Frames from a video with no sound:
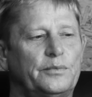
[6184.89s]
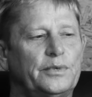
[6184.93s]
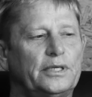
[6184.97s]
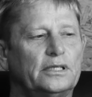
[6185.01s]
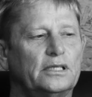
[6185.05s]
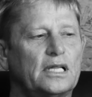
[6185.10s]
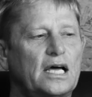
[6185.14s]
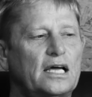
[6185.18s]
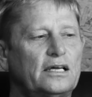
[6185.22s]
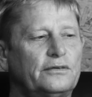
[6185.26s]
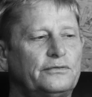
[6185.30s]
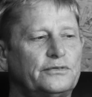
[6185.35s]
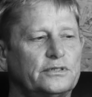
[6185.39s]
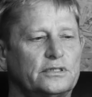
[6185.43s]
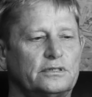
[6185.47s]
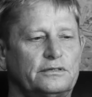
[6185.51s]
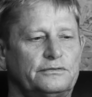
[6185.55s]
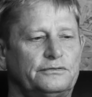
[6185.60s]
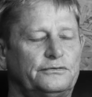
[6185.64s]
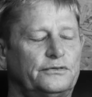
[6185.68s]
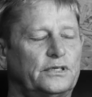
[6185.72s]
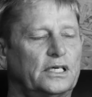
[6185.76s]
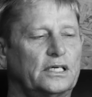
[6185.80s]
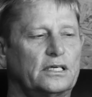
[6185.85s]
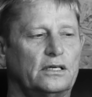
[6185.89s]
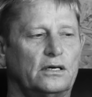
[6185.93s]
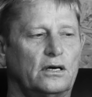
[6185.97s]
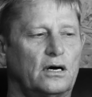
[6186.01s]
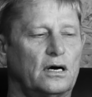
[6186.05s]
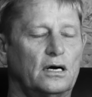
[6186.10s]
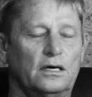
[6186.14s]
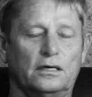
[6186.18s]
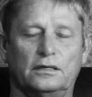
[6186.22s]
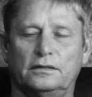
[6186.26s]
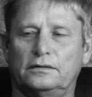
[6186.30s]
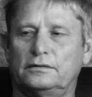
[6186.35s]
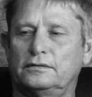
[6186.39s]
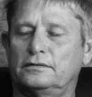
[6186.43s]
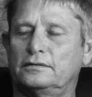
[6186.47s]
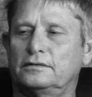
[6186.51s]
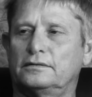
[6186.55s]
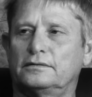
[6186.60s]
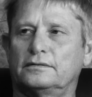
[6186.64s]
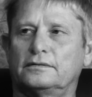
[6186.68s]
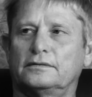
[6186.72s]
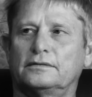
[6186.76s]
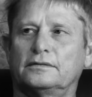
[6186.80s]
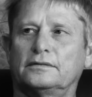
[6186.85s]
I mean, life is fucking hard,
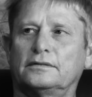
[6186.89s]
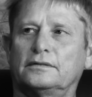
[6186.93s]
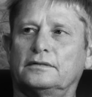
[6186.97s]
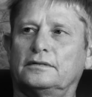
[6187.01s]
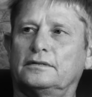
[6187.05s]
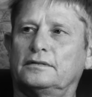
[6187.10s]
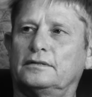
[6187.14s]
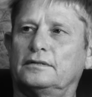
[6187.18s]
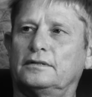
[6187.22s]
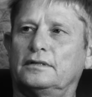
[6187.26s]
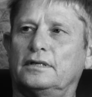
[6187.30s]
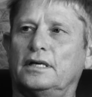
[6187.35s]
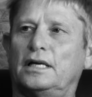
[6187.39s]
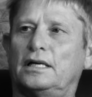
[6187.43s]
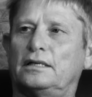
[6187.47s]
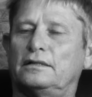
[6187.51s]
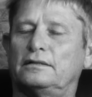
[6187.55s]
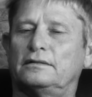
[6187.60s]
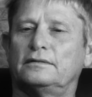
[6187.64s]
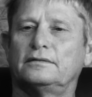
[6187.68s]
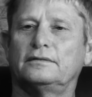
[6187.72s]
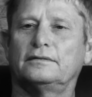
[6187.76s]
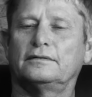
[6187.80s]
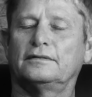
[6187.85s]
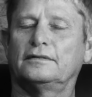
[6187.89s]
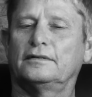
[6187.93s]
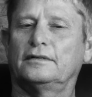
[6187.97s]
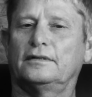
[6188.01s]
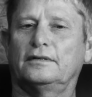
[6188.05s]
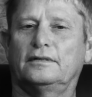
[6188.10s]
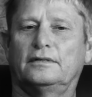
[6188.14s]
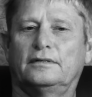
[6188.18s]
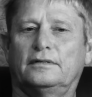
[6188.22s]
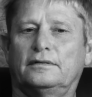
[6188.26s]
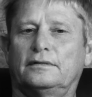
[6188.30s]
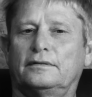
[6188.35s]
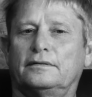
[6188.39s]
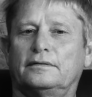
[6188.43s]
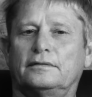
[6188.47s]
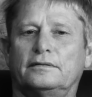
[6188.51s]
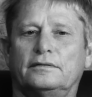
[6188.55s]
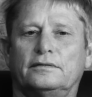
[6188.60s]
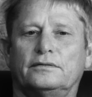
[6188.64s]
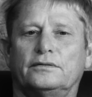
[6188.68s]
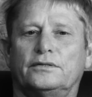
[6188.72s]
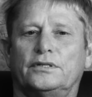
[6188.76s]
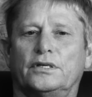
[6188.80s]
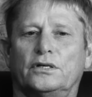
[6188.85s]
and
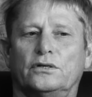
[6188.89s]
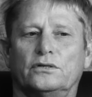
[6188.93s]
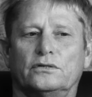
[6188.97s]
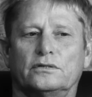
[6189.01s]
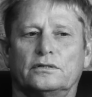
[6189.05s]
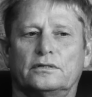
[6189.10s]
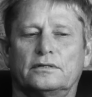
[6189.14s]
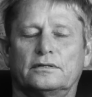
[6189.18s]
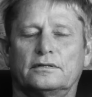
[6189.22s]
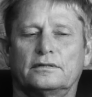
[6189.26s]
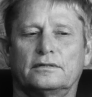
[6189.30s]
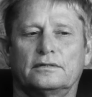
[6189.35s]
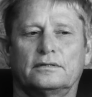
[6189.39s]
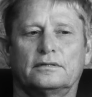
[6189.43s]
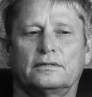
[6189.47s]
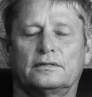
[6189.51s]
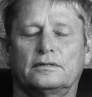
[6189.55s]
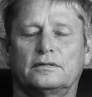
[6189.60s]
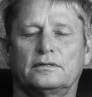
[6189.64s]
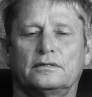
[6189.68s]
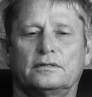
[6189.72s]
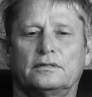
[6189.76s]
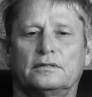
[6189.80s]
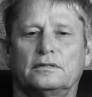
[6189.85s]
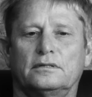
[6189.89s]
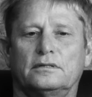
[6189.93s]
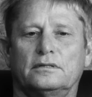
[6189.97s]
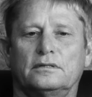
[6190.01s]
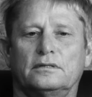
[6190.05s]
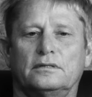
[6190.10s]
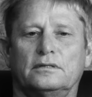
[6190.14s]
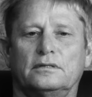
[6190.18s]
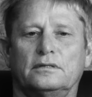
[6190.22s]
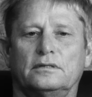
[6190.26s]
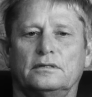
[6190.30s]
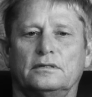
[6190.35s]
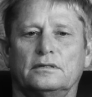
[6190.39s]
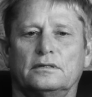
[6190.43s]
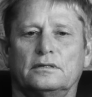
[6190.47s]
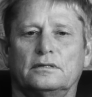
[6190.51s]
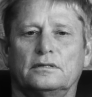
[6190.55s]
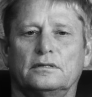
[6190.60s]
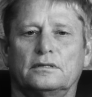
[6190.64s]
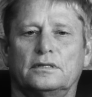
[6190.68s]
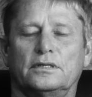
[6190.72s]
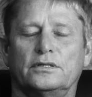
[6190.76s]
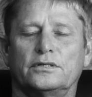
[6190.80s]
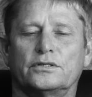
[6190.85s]
there's,
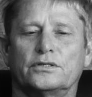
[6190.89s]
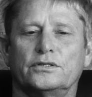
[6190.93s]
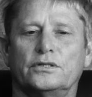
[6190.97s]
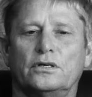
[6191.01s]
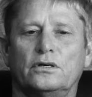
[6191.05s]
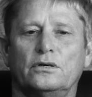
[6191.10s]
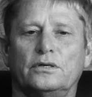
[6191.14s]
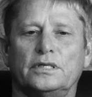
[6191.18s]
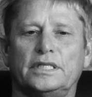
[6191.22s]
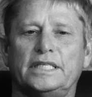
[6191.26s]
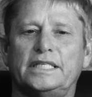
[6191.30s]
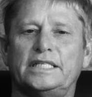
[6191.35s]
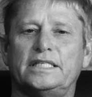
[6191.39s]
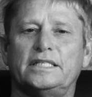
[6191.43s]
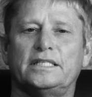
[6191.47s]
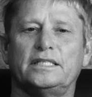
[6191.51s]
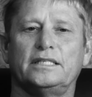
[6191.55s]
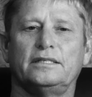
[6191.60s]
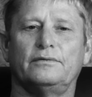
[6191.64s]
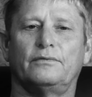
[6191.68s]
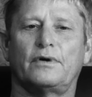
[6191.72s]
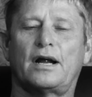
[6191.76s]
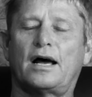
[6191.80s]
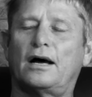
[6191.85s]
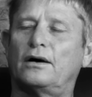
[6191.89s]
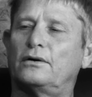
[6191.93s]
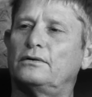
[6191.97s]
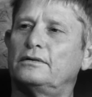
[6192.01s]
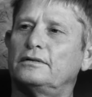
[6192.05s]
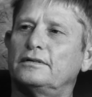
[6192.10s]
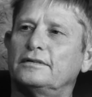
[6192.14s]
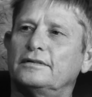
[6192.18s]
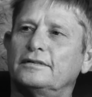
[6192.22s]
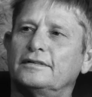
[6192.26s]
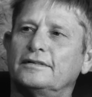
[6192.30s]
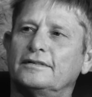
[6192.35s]
there's no easy route.